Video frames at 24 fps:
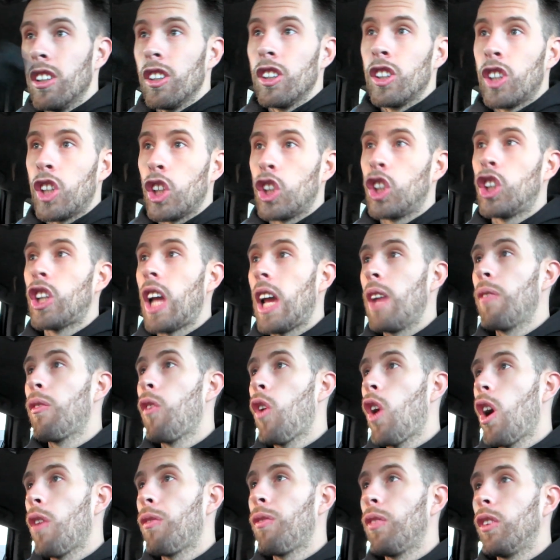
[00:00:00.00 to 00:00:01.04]
to shave
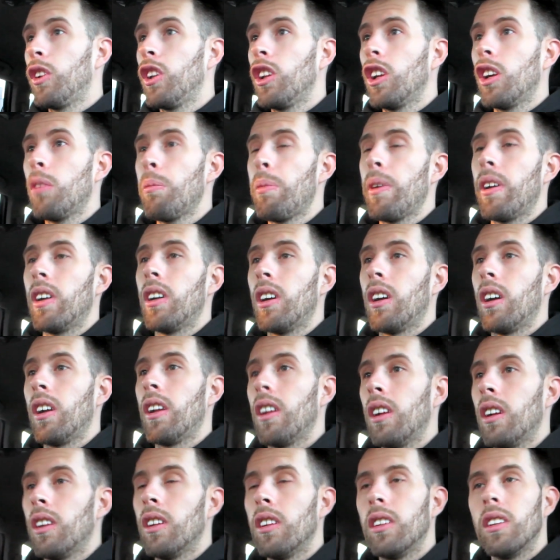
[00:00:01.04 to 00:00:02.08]
off a little bit of
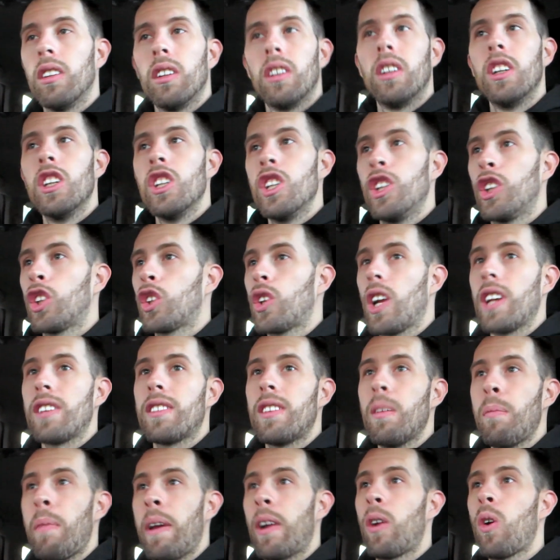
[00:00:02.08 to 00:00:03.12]
stress
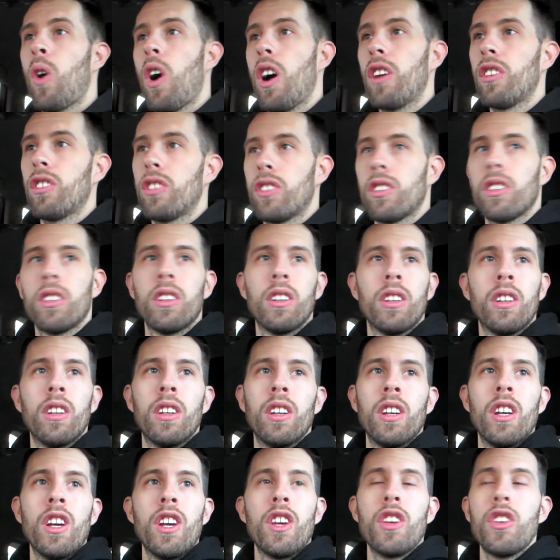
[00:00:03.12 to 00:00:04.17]
that may cause
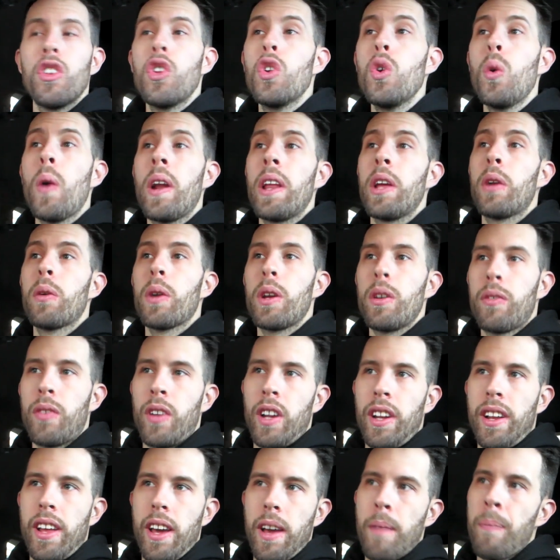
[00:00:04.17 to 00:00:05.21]
you any grief in
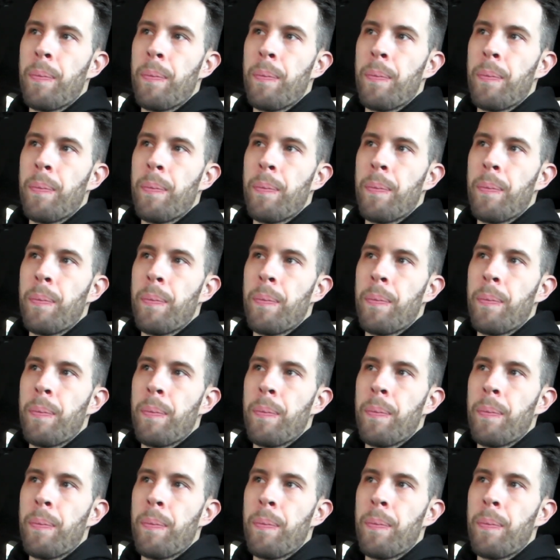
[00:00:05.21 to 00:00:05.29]
a day.